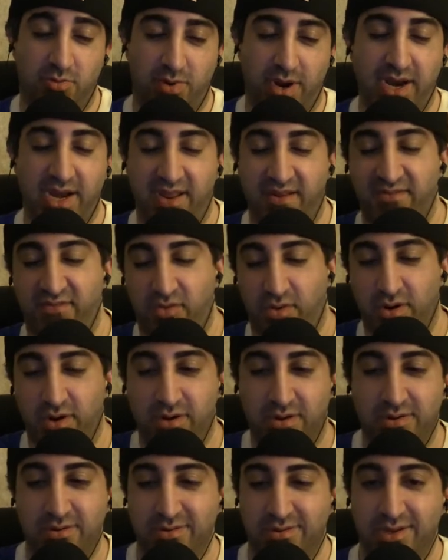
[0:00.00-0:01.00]
writing
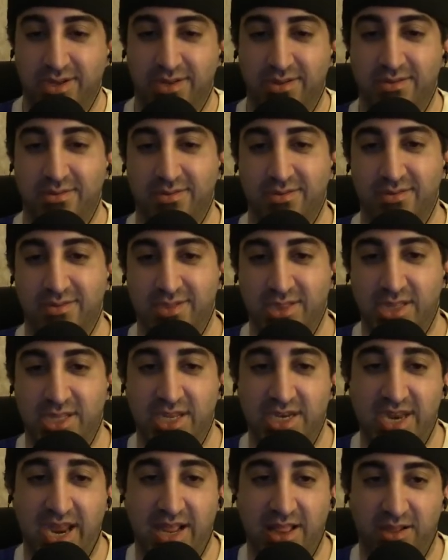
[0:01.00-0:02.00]
for
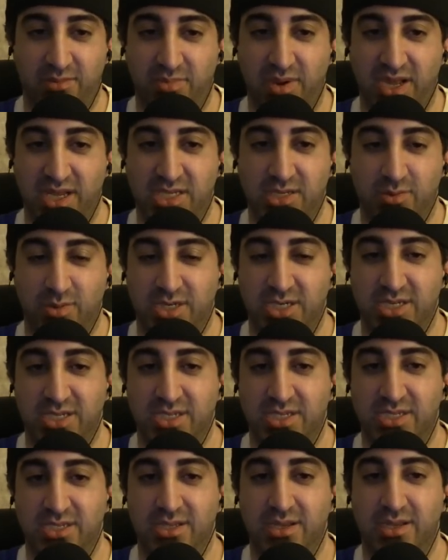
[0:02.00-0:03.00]
the Daily Beast, which
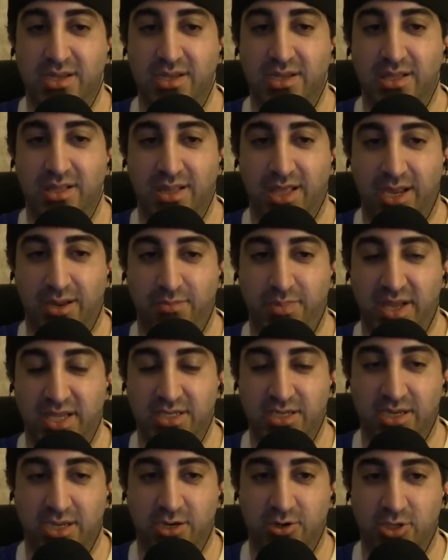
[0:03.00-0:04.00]
is like
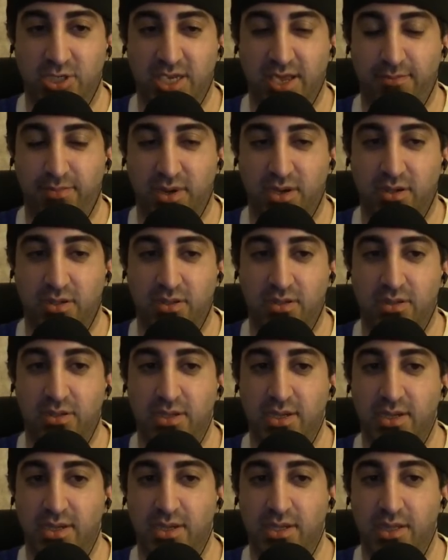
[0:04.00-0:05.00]
basically your typical
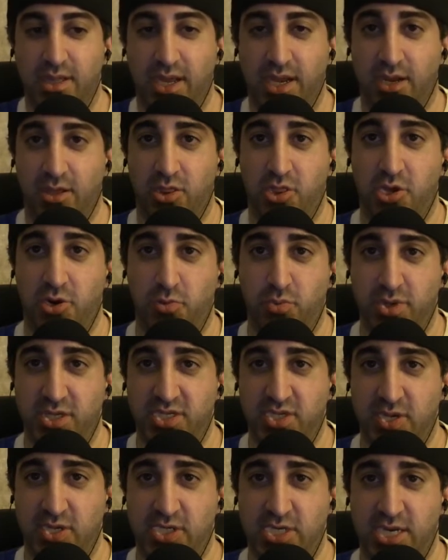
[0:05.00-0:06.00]
like the
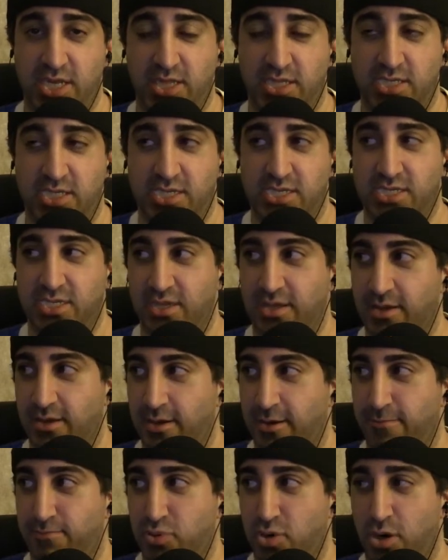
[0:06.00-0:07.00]
resistance,
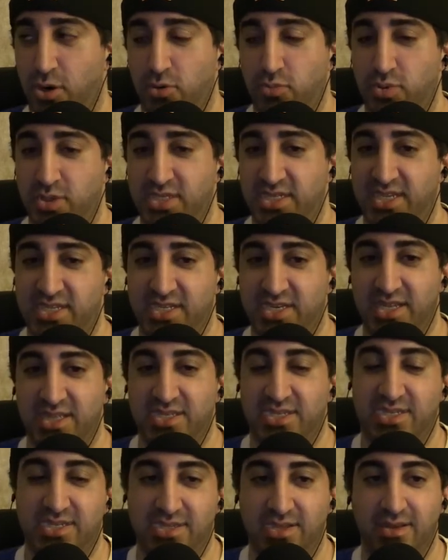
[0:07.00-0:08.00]
uh, pro
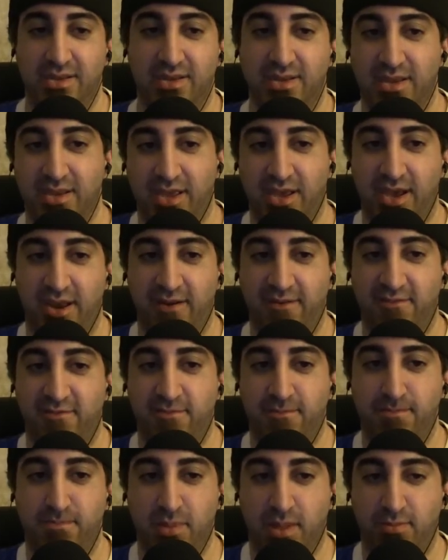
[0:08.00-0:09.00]
resistance kind
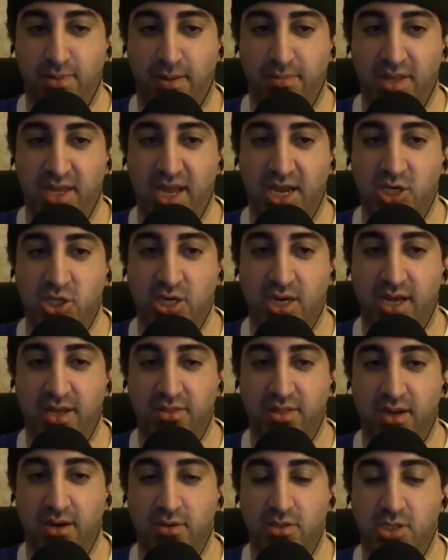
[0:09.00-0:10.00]
of publication
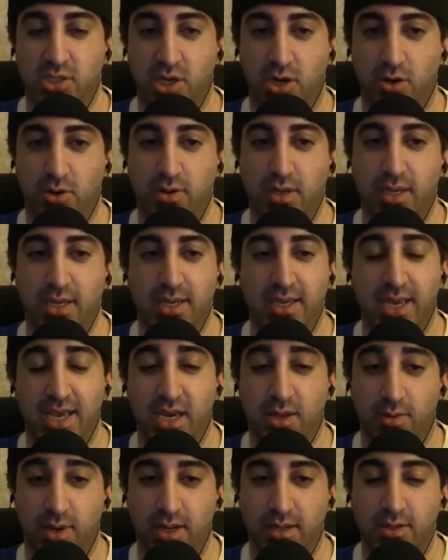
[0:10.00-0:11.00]
out there. So,
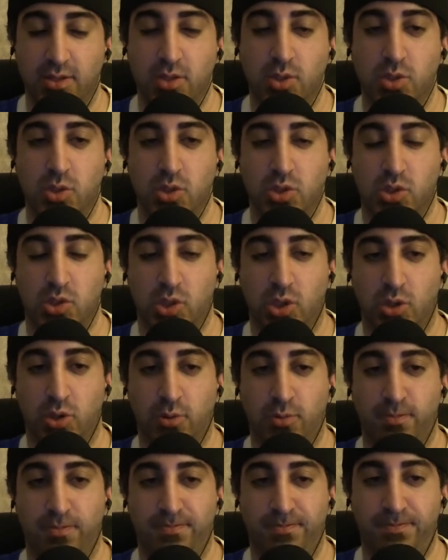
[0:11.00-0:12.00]
anyway,
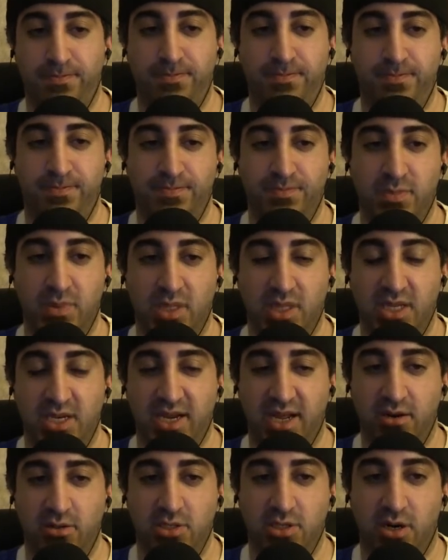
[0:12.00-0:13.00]
so the
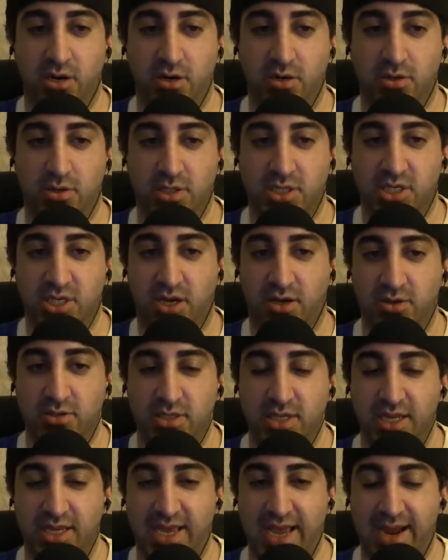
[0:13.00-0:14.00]
title of this article is
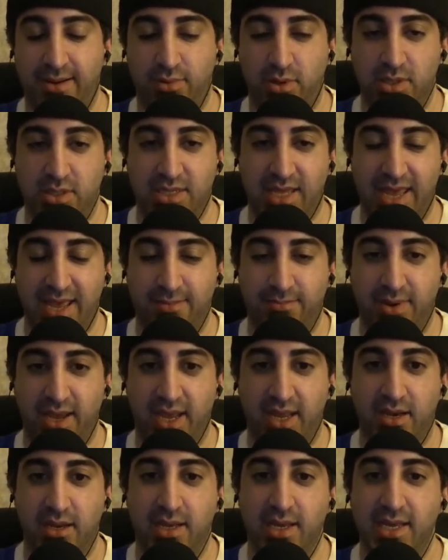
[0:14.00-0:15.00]
Tulsi Gabbard's
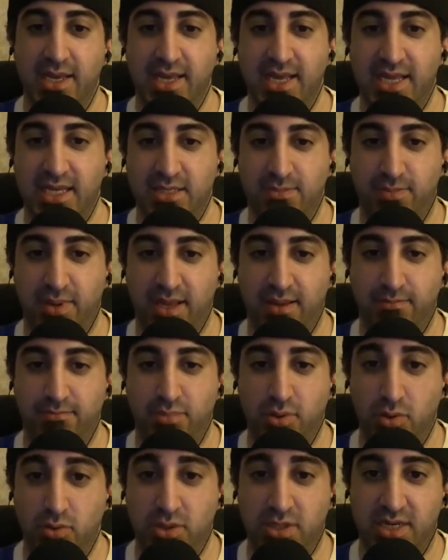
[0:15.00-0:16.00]
campaign is being
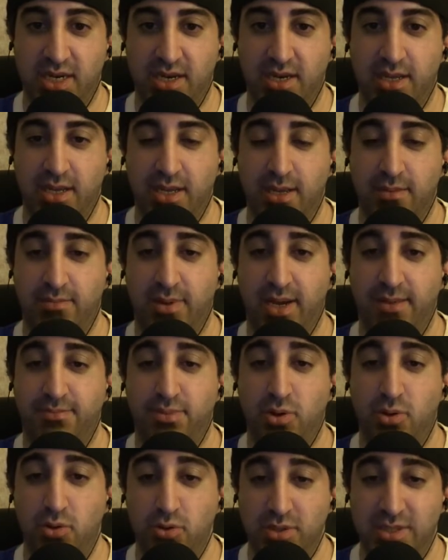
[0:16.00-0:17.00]
boosted by
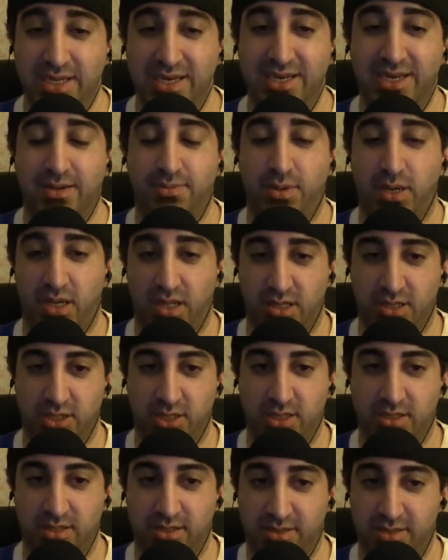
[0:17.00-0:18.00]
Putin
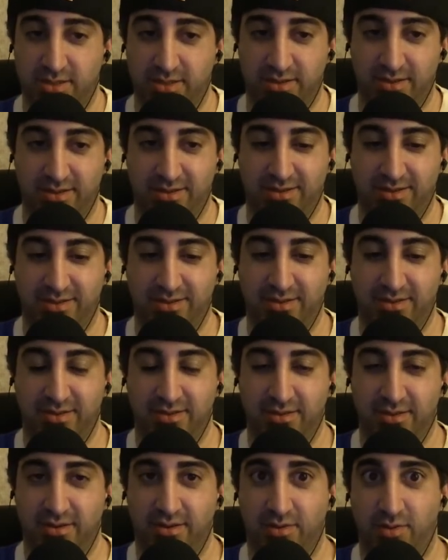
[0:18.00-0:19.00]
apologists.
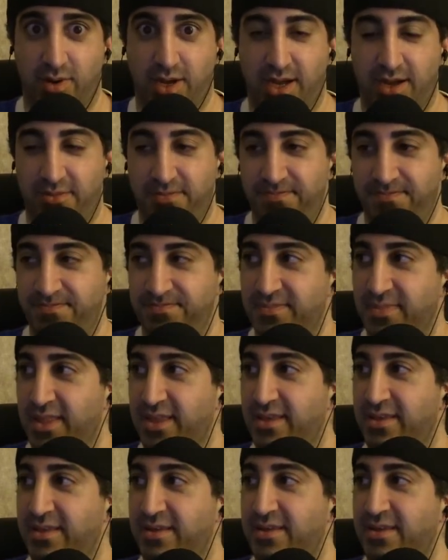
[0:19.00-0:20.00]
Wow.
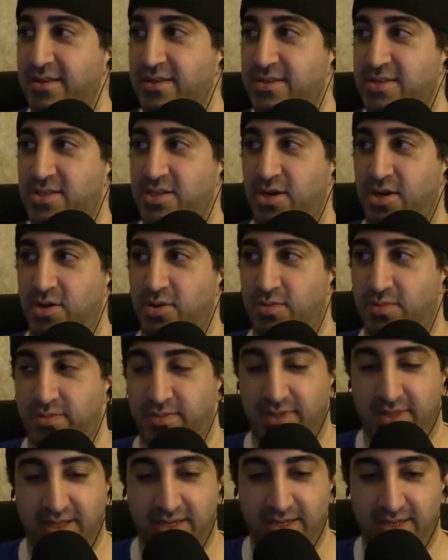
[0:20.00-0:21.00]
So,
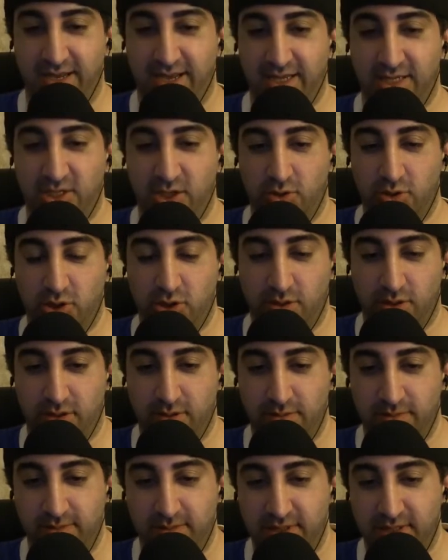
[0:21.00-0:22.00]
as
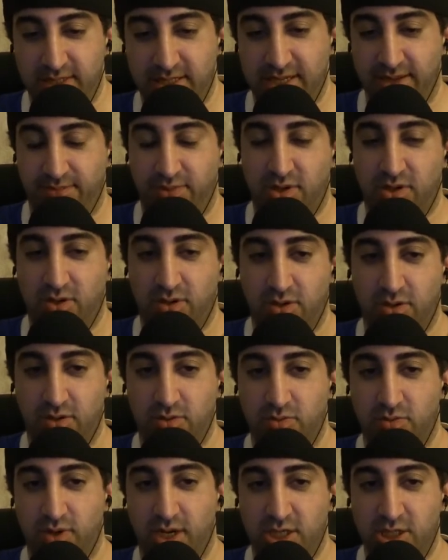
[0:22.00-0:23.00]
usual,
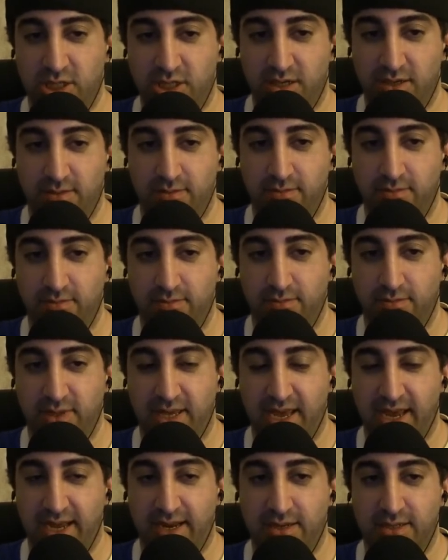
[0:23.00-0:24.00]
typical Russia
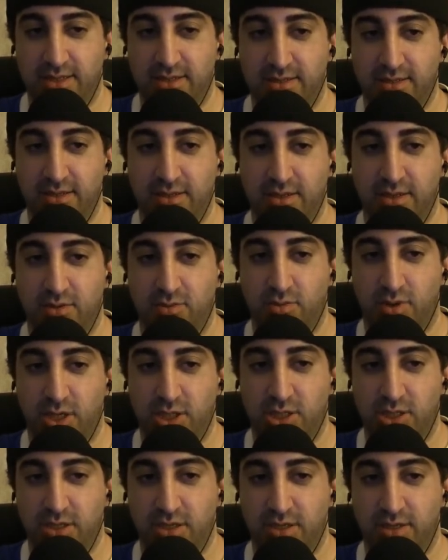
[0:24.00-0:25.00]
gate,
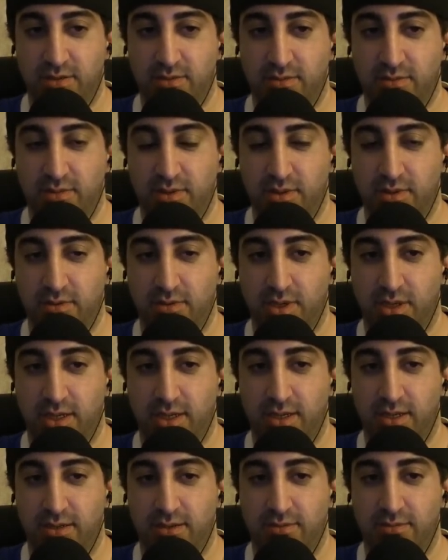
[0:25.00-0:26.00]
Russia
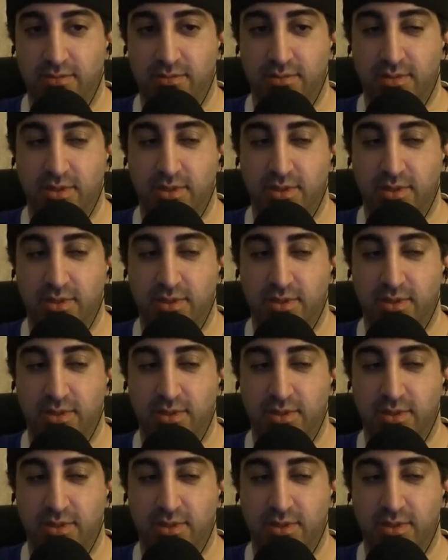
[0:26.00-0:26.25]
uh,